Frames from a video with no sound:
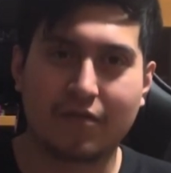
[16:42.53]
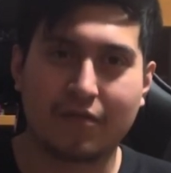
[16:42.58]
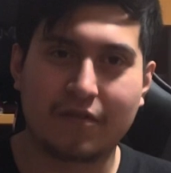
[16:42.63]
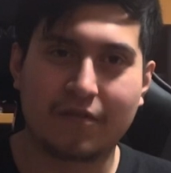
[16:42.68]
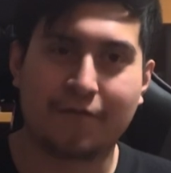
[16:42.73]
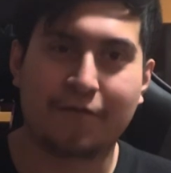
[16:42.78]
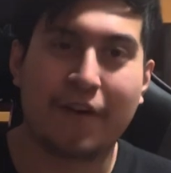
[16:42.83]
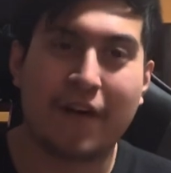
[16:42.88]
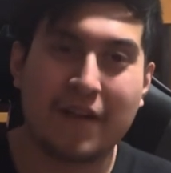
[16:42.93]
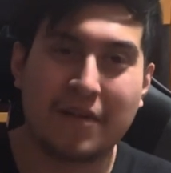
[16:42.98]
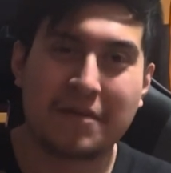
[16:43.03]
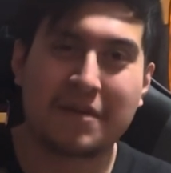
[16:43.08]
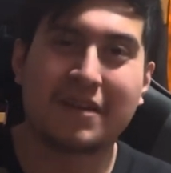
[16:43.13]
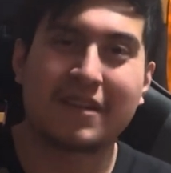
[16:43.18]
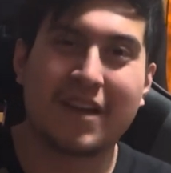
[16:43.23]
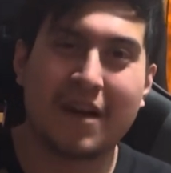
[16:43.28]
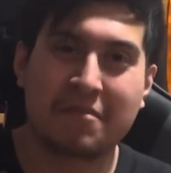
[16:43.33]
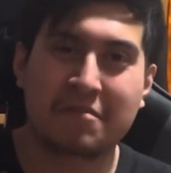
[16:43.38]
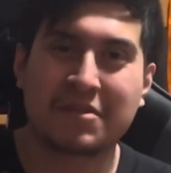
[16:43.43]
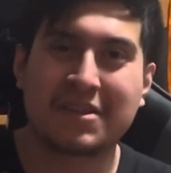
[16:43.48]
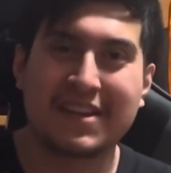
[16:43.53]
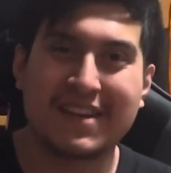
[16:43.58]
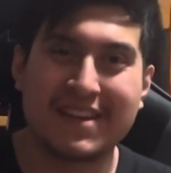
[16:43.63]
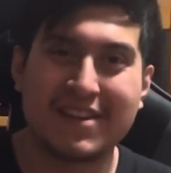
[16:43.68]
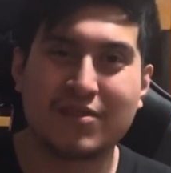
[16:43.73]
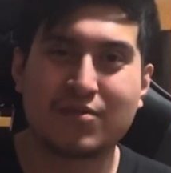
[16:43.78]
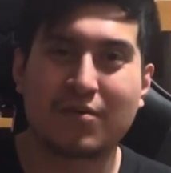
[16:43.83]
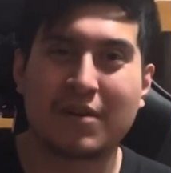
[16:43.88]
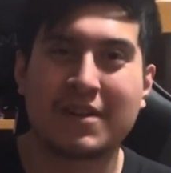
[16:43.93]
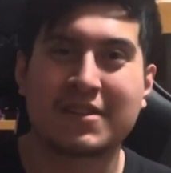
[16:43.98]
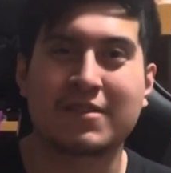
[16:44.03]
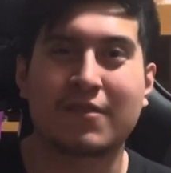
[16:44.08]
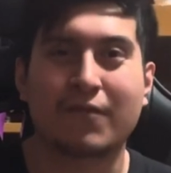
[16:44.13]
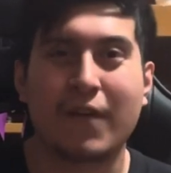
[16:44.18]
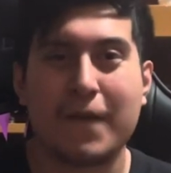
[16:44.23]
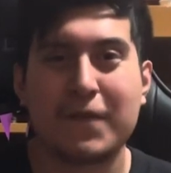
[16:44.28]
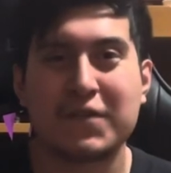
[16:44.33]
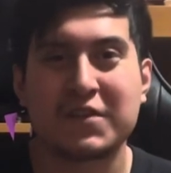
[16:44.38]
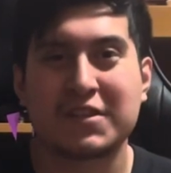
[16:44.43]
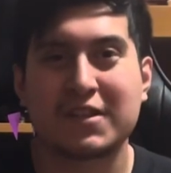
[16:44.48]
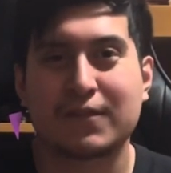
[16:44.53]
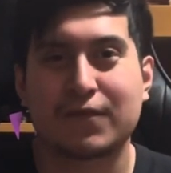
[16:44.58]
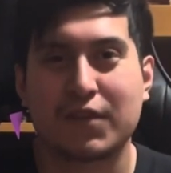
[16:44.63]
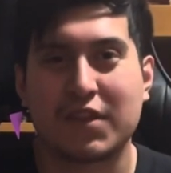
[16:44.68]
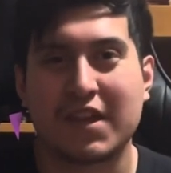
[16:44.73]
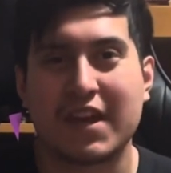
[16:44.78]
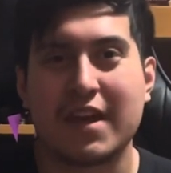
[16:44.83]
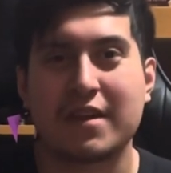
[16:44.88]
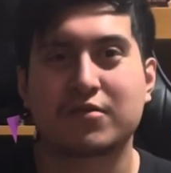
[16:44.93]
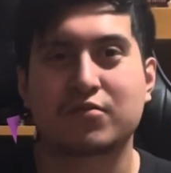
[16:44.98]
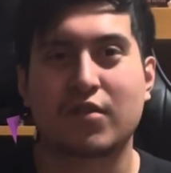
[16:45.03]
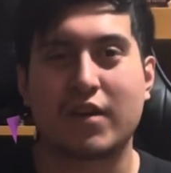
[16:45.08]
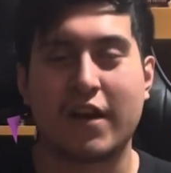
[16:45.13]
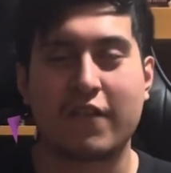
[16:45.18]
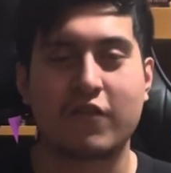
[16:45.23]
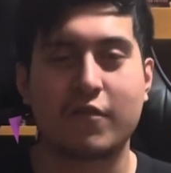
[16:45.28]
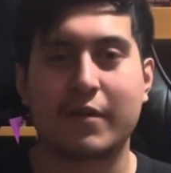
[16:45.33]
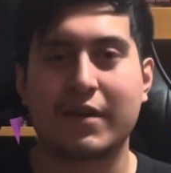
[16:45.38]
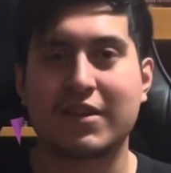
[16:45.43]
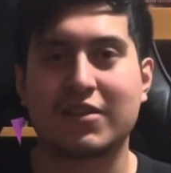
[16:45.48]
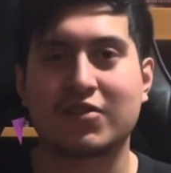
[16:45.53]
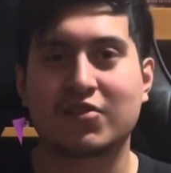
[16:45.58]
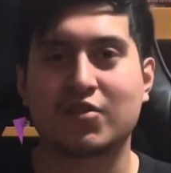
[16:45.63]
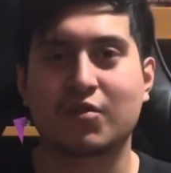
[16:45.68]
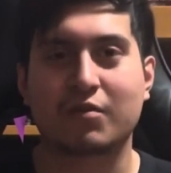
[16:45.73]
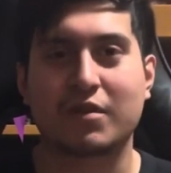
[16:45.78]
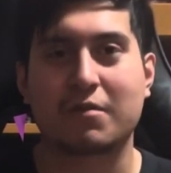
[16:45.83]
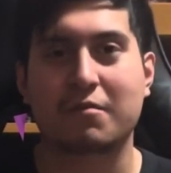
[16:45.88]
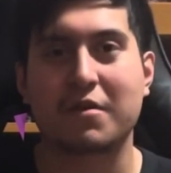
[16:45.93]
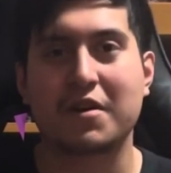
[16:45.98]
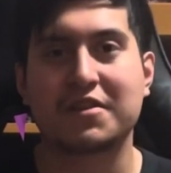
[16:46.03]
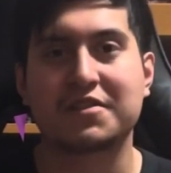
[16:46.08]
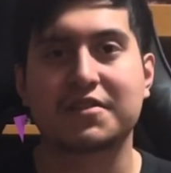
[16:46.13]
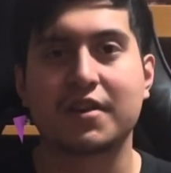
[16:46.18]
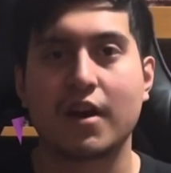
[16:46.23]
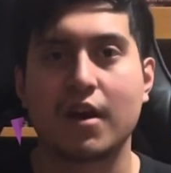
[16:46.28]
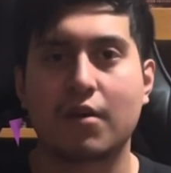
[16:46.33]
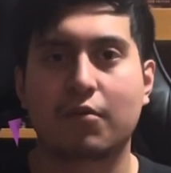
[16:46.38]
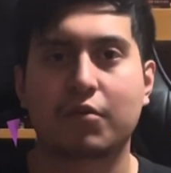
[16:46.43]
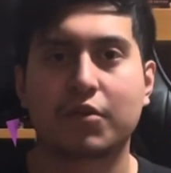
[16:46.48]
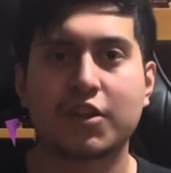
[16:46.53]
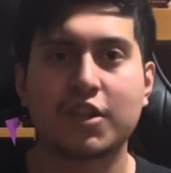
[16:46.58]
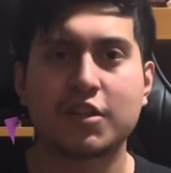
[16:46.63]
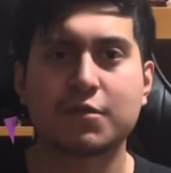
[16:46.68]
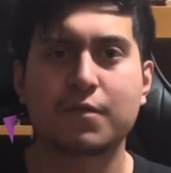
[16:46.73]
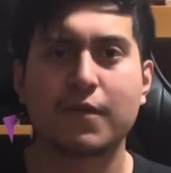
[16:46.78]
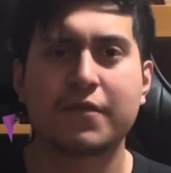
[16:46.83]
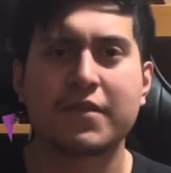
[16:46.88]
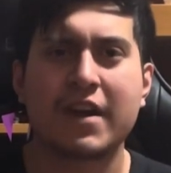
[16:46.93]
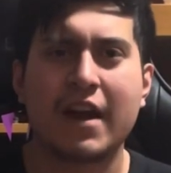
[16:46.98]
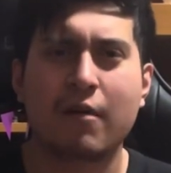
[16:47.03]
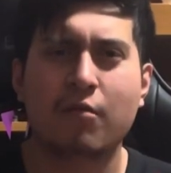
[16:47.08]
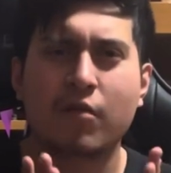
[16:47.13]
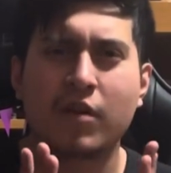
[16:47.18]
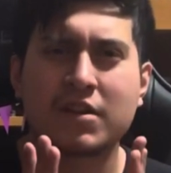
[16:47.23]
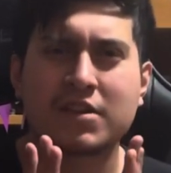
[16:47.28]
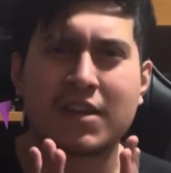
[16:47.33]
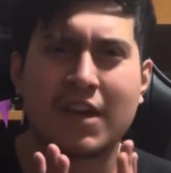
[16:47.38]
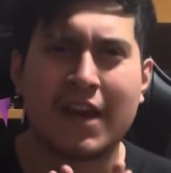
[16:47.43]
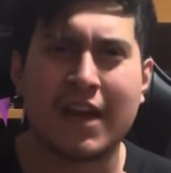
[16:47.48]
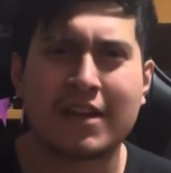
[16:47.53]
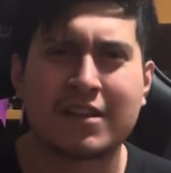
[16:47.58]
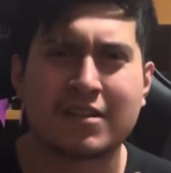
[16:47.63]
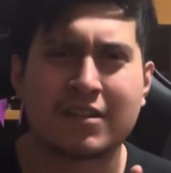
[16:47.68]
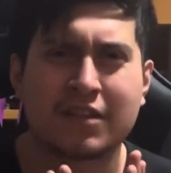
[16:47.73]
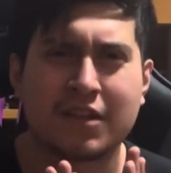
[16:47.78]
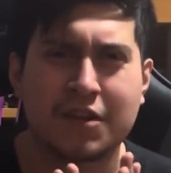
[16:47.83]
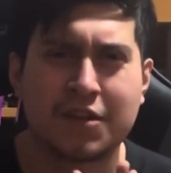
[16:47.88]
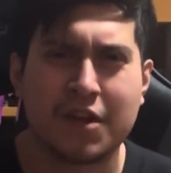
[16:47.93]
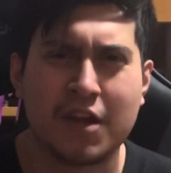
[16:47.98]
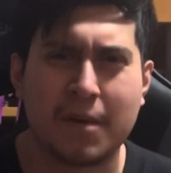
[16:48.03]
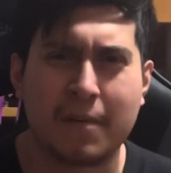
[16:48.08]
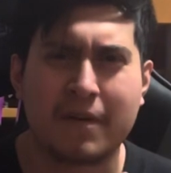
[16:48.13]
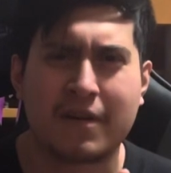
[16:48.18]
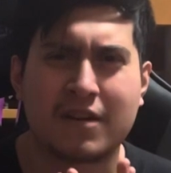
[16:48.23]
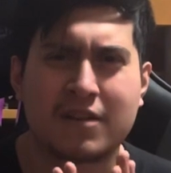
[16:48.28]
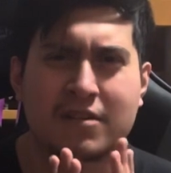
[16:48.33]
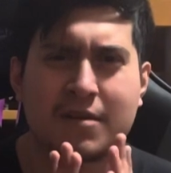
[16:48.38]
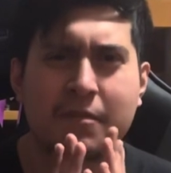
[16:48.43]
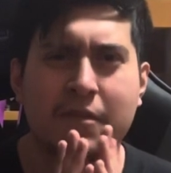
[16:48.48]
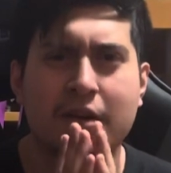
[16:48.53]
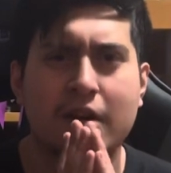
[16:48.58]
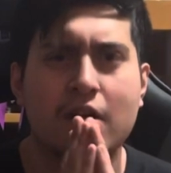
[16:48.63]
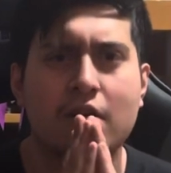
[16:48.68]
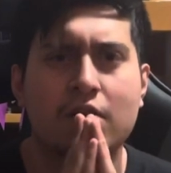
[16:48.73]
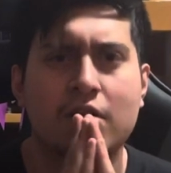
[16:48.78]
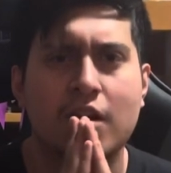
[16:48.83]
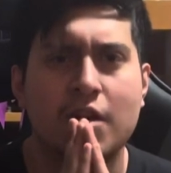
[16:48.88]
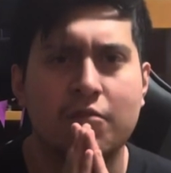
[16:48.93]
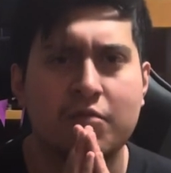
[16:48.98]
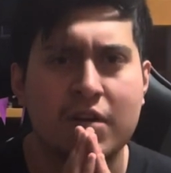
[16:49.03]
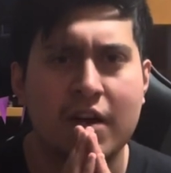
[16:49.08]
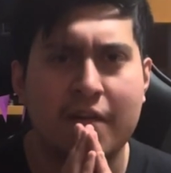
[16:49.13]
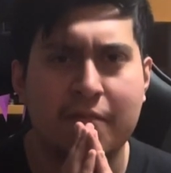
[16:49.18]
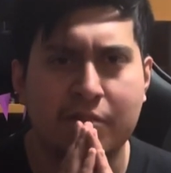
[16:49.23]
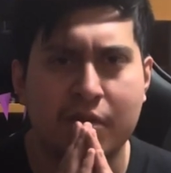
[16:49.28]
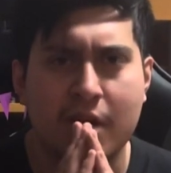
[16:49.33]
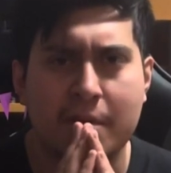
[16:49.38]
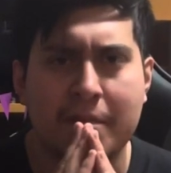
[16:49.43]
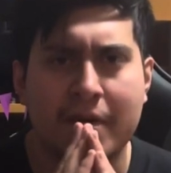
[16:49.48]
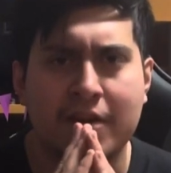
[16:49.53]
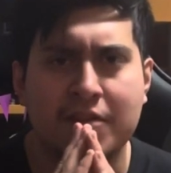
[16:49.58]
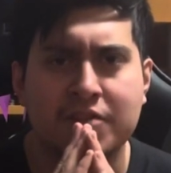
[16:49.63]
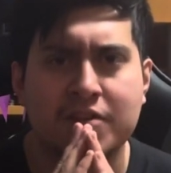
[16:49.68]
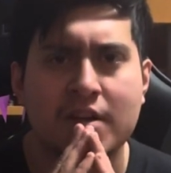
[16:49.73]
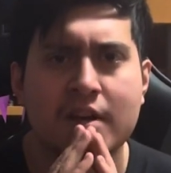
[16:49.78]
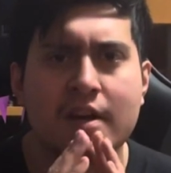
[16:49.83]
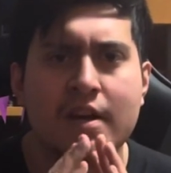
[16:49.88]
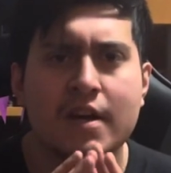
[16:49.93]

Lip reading: following along with the Easter eggs and references for the games where everybody understood what it was. With this movie, I wanted to actually think about it because I'm like, okay, we have Blumhouse.